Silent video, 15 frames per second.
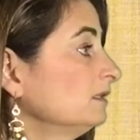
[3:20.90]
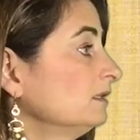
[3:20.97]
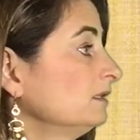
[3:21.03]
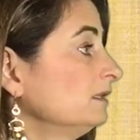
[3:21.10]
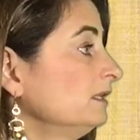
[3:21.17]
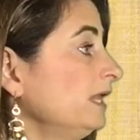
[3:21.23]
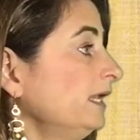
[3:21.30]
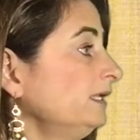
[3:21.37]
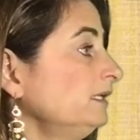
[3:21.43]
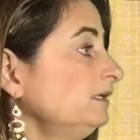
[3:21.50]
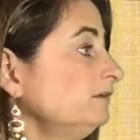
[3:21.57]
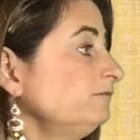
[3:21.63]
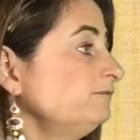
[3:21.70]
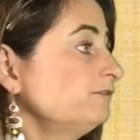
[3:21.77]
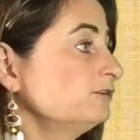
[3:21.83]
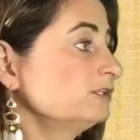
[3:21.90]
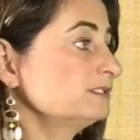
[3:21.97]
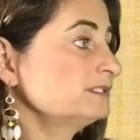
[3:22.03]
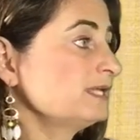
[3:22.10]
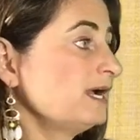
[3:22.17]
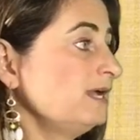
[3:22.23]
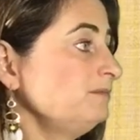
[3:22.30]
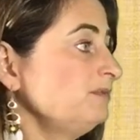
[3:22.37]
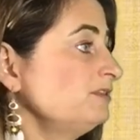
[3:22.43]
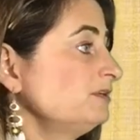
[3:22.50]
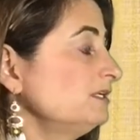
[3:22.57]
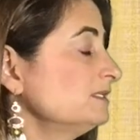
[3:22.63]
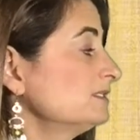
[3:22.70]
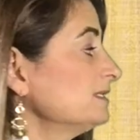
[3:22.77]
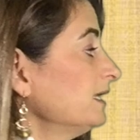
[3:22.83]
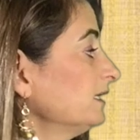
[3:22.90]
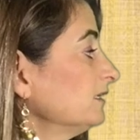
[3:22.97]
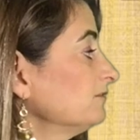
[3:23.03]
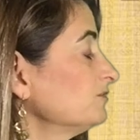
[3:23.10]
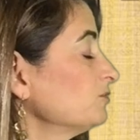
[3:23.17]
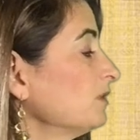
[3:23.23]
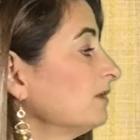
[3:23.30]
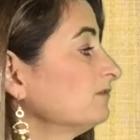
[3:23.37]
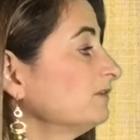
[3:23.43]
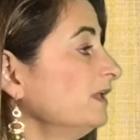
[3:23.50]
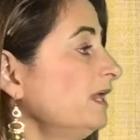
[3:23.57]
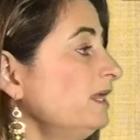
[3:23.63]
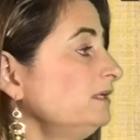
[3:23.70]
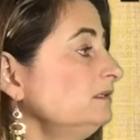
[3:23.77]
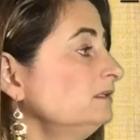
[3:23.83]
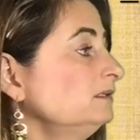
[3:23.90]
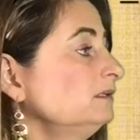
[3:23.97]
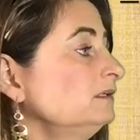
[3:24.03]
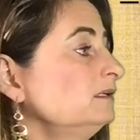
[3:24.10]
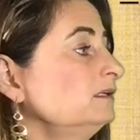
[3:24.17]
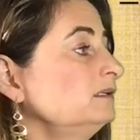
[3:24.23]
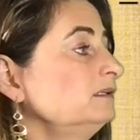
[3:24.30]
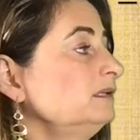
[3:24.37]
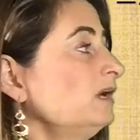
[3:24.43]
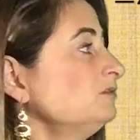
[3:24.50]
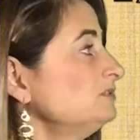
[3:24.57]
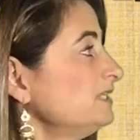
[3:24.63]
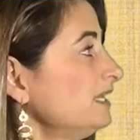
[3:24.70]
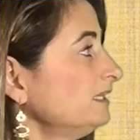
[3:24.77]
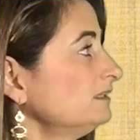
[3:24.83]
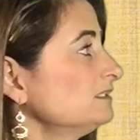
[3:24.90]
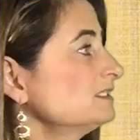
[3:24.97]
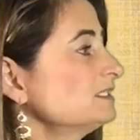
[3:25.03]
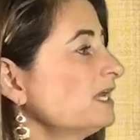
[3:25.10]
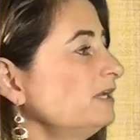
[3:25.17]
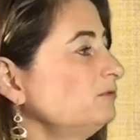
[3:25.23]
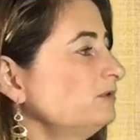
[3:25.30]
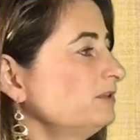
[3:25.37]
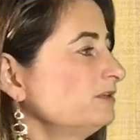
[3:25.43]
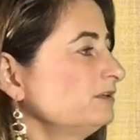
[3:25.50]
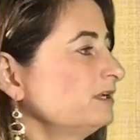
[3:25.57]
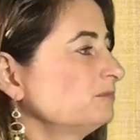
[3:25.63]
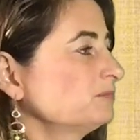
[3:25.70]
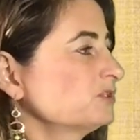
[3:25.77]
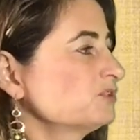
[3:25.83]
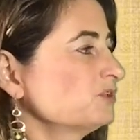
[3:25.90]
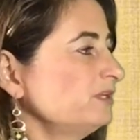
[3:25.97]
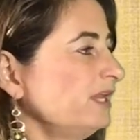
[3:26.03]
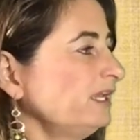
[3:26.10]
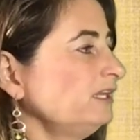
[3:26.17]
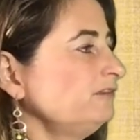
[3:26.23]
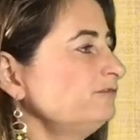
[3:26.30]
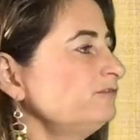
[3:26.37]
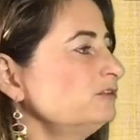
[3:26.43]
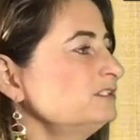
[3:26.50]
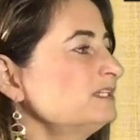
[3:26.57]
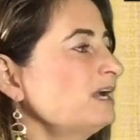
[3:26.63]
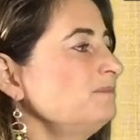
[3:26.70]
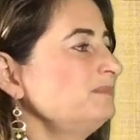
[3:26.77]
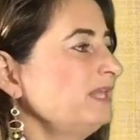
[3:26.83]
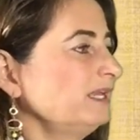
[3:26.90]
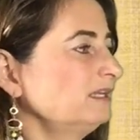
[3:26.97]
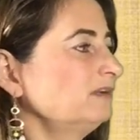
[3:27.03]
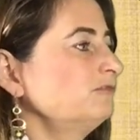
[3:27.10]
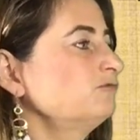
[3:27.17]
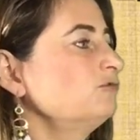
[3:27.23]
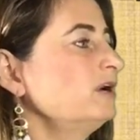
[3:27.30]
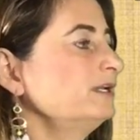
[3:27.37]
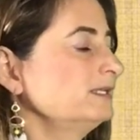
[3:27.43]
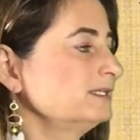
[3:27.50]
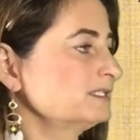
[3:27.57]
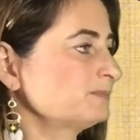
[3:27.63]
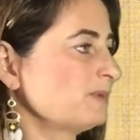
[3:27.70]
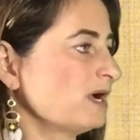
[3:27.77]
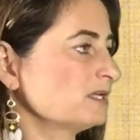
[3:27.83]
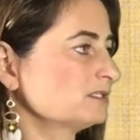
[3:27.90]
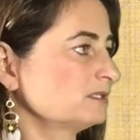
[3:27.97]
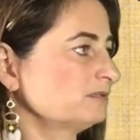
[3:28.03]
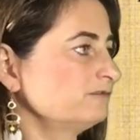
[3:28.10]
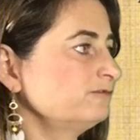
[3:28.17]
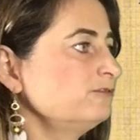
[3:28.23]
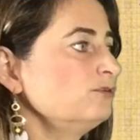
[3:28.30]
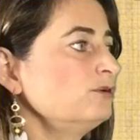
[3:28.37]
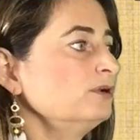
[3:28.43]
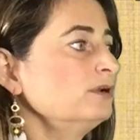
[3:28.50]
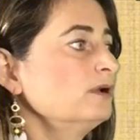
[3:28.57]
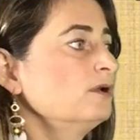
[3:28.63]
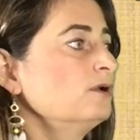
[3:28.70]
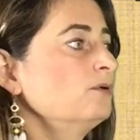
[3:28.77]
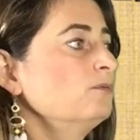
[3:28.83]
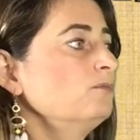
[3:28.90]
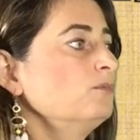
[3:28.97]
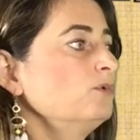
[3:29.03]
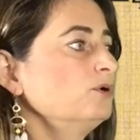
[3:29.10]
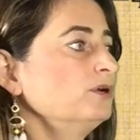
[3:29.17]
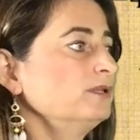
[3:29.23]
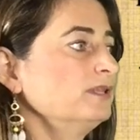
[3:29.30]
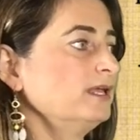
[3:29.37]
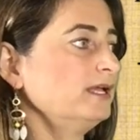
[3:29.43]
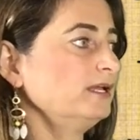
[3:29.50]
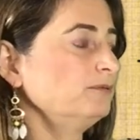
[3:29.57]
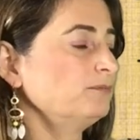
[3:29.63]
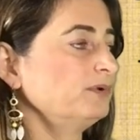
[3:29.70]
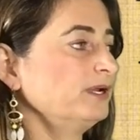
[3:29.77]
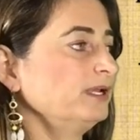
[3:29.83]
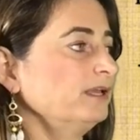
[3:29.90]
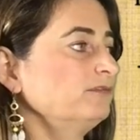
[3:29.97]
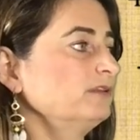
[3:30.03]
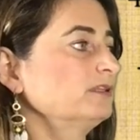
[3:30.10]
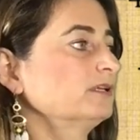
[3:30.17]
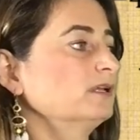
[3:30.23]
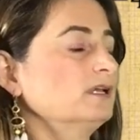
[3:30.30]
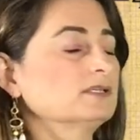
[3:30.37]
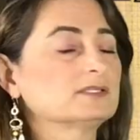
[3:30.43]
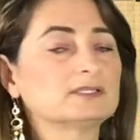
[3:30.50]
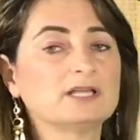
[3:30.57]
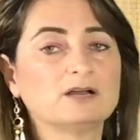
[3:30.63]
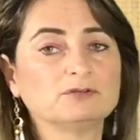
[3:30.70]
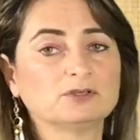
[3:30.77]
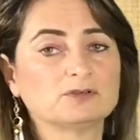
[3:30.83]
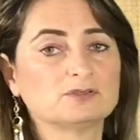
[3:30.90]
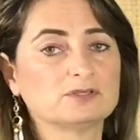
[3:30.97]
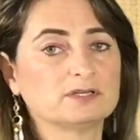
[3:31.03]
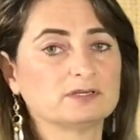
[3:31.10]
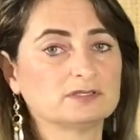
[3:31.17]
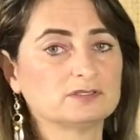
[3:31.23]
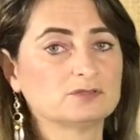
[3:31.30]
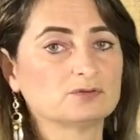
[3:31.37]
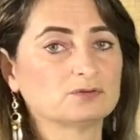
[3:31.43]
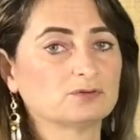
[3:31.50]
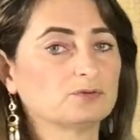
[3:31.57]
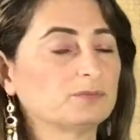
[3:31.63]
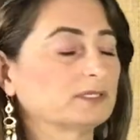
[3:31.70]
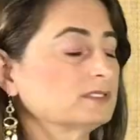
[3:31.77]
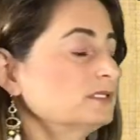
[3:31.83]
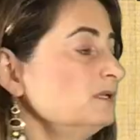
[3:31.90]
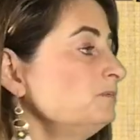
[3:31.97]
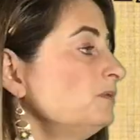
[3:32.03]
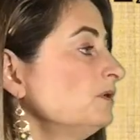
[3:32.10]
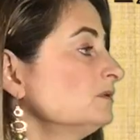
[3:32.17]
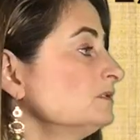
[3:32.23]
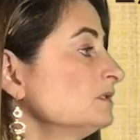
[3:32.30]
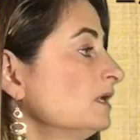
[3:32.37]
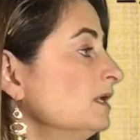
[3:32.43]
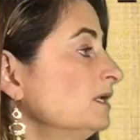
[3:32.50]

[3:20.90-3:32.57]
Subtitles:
Negative 4 times 3 is negative 12n. Now take the sign with the number. So negative 4 times negative 1 is positive 4. More than, bring everything else down because there is no grouping symbols,